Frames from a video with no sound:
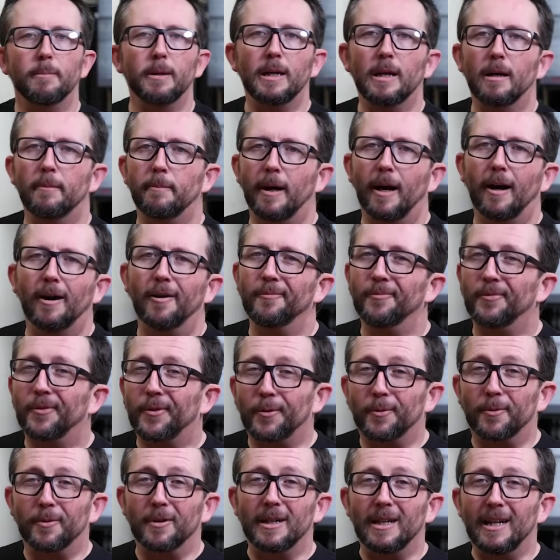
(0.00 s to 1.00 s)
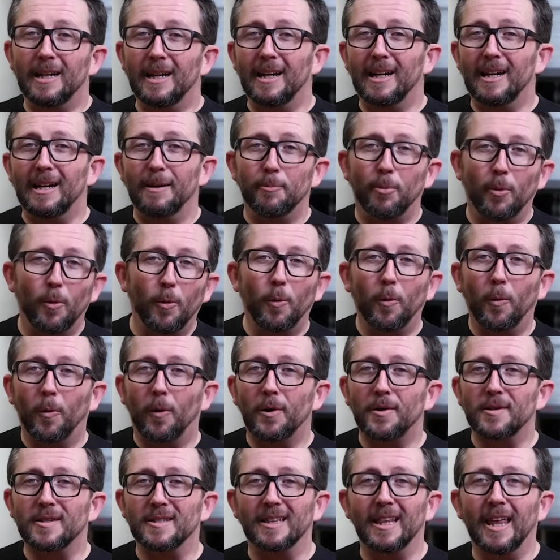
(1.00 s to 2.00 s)
be about three
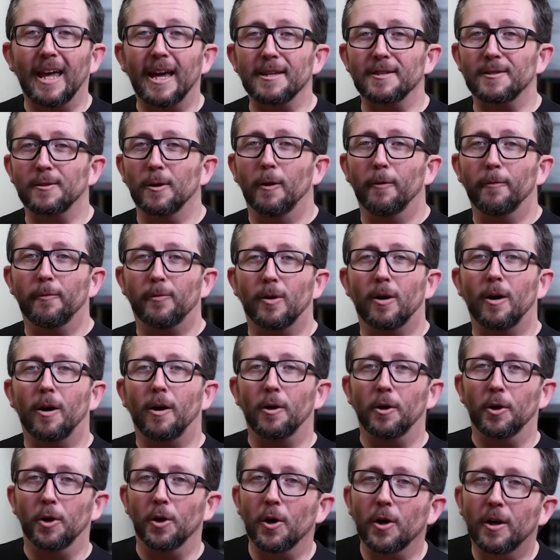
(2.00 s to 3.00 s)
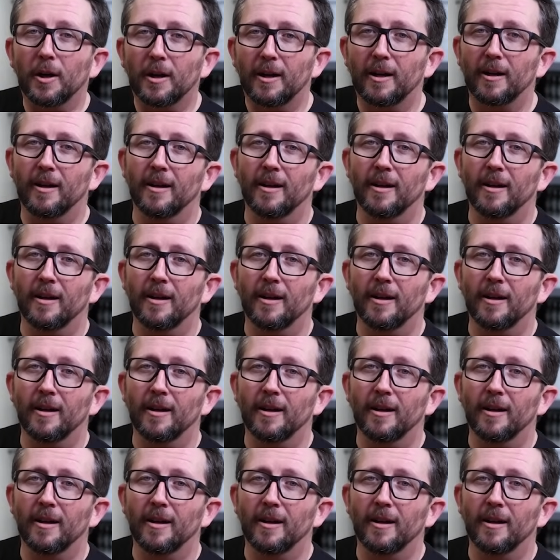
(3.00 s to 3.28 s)
boards less overall hook.